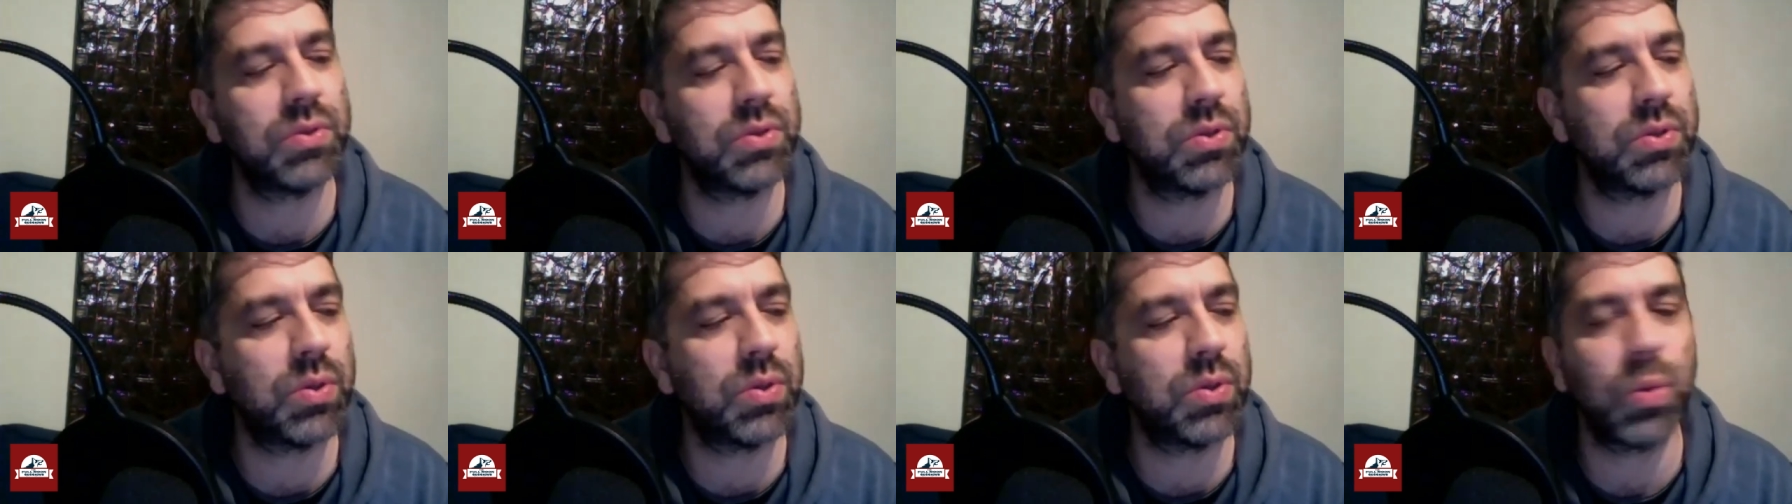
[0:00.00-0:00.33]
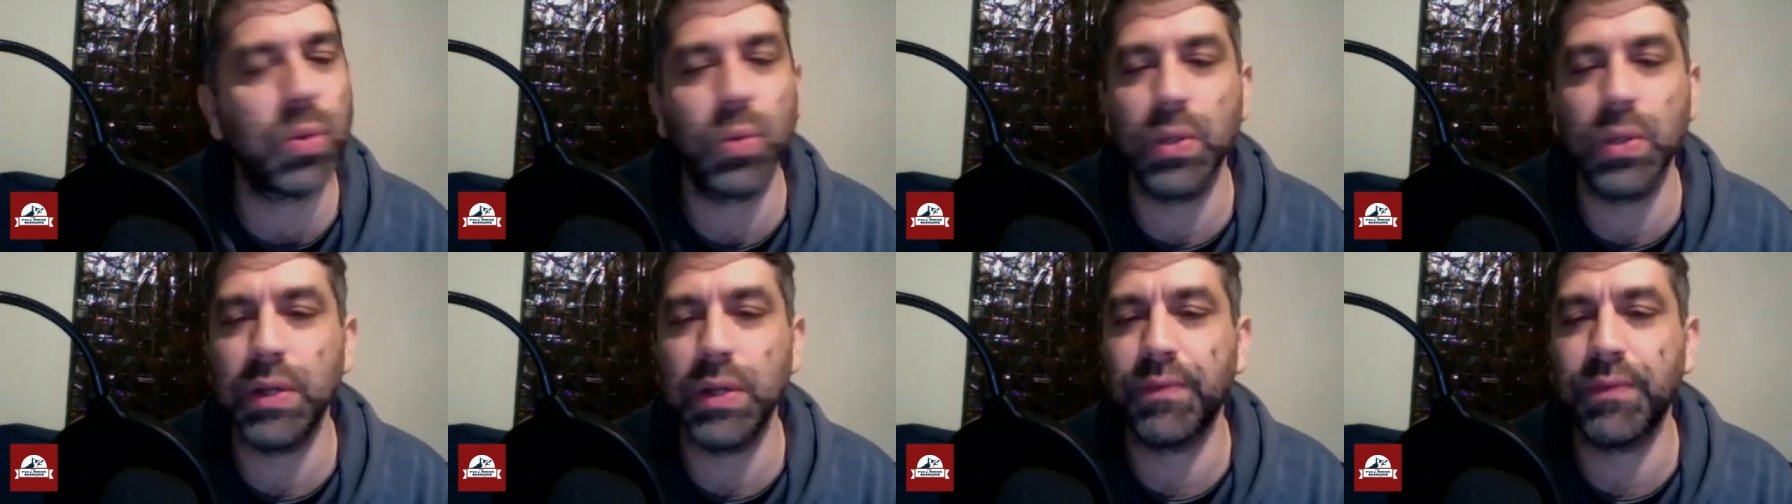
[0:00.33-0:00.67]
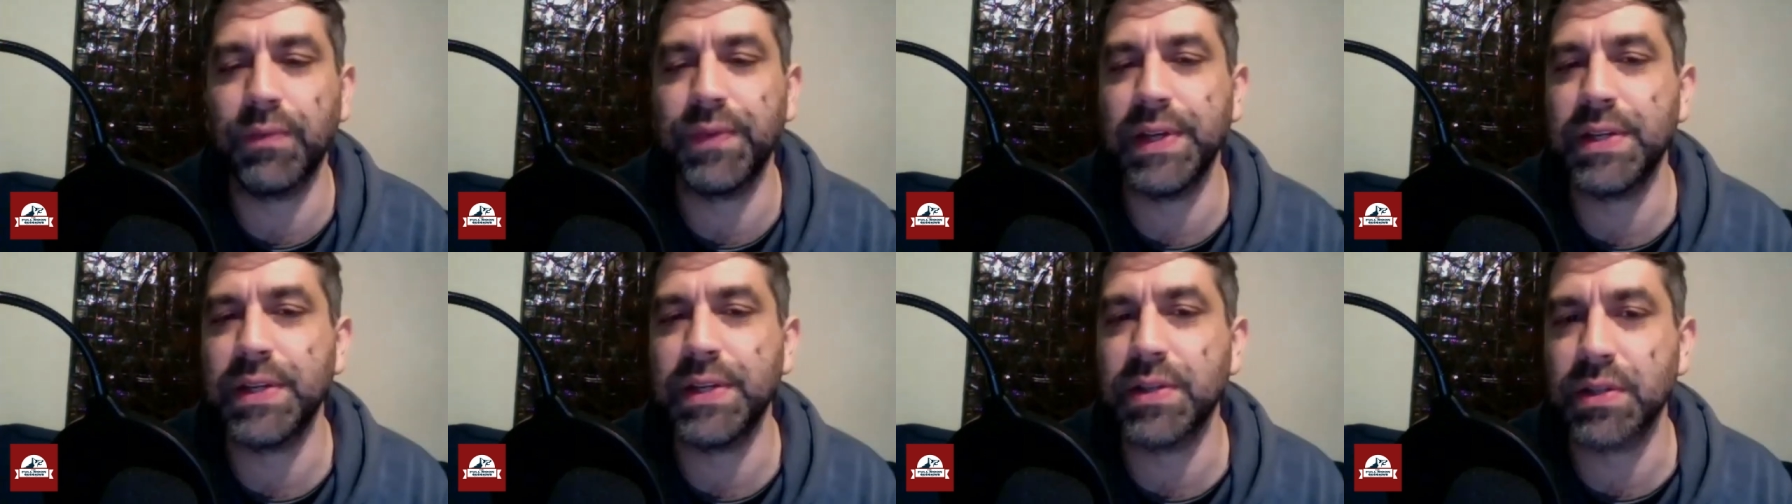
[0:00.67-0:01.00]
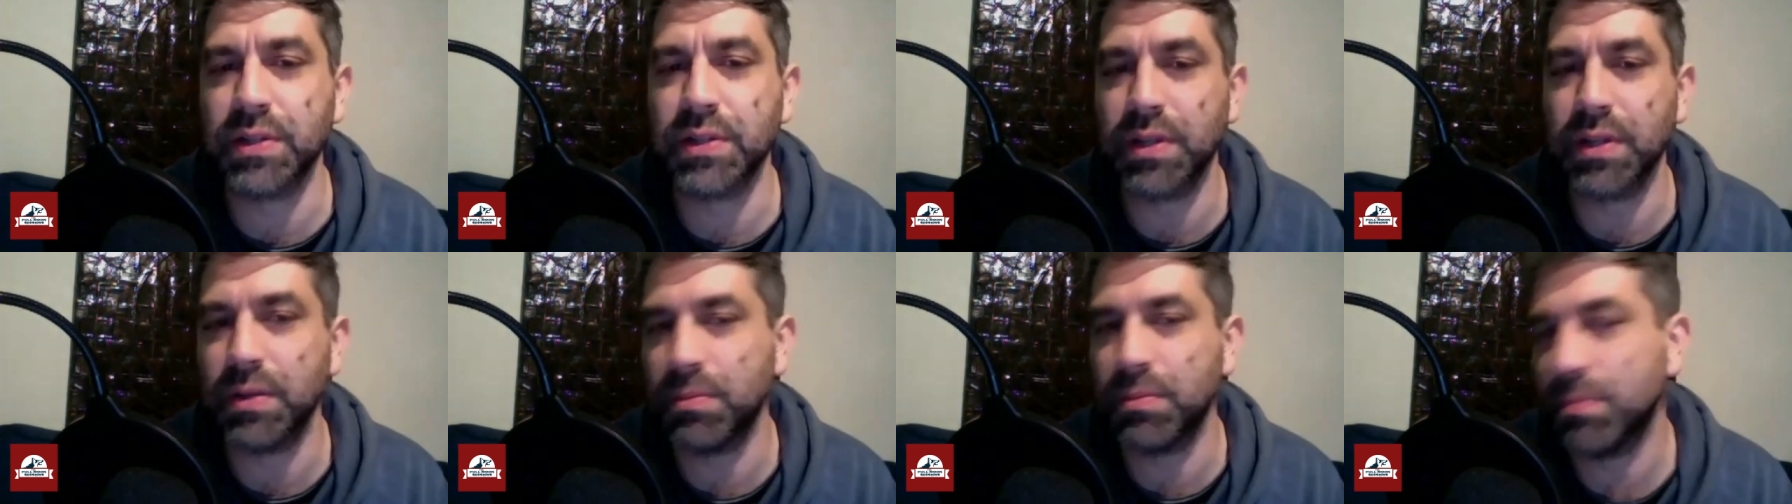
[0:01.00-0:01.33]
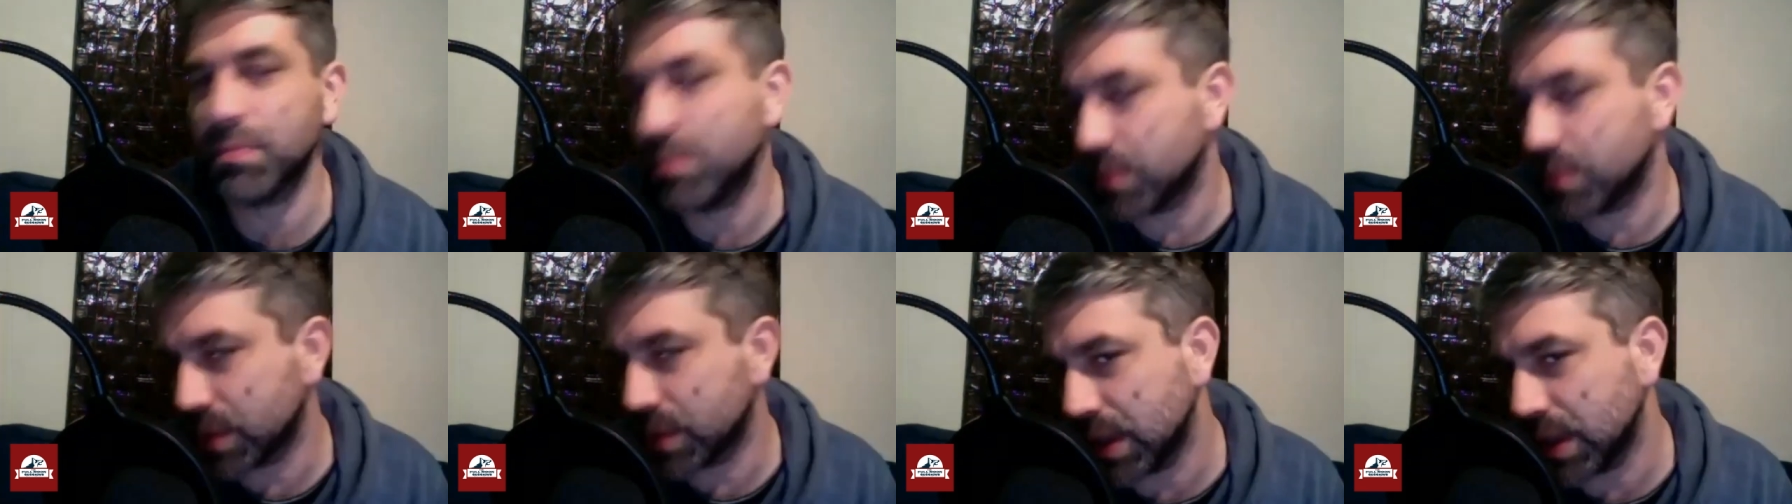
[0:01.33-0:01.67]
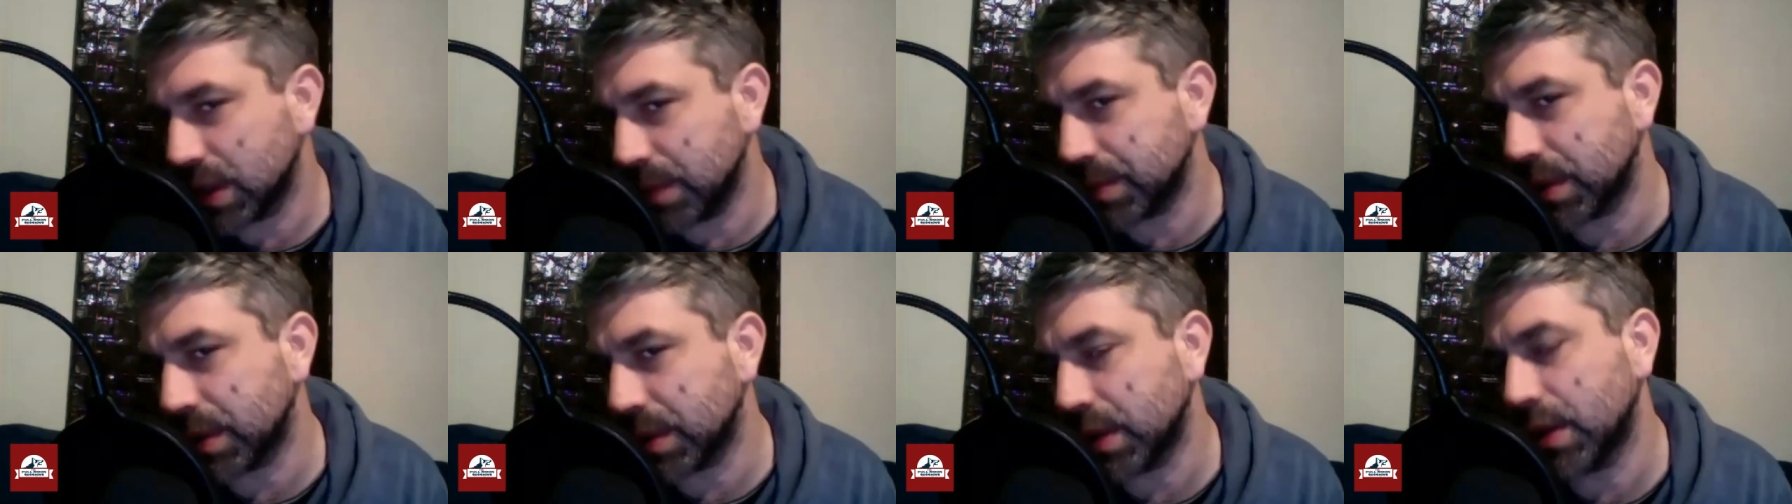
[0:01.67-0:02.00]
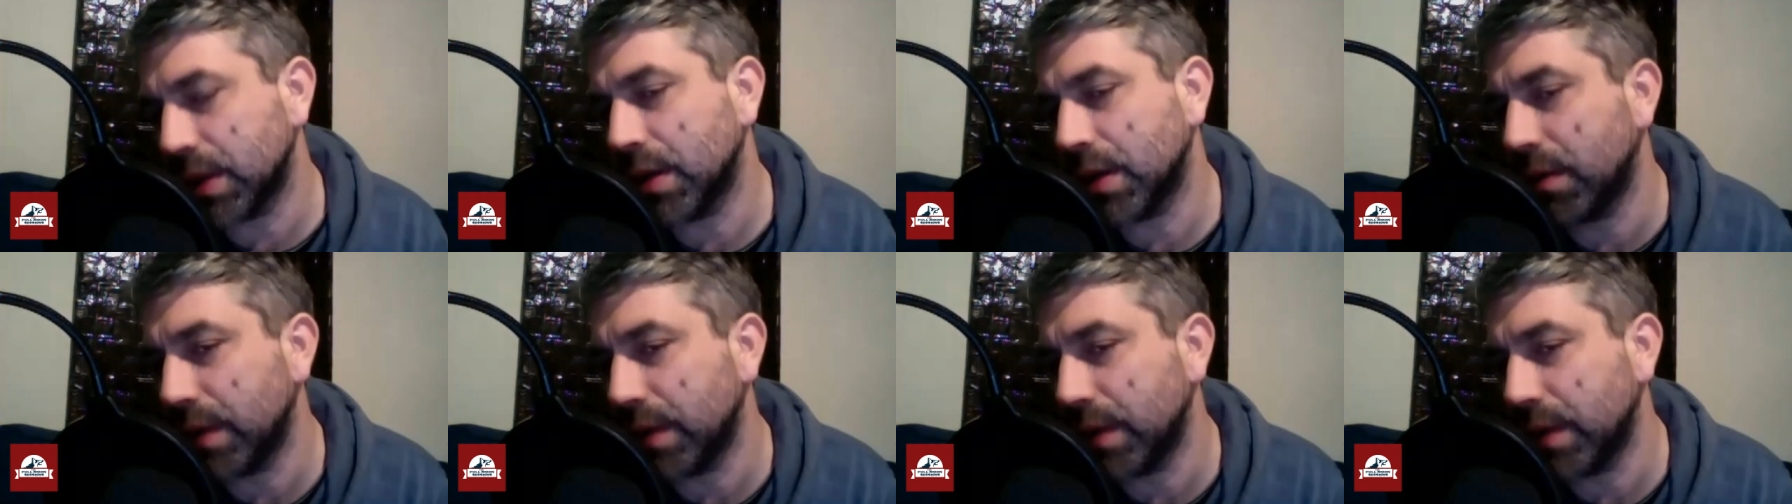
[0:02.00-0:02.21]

cool little features that slips under the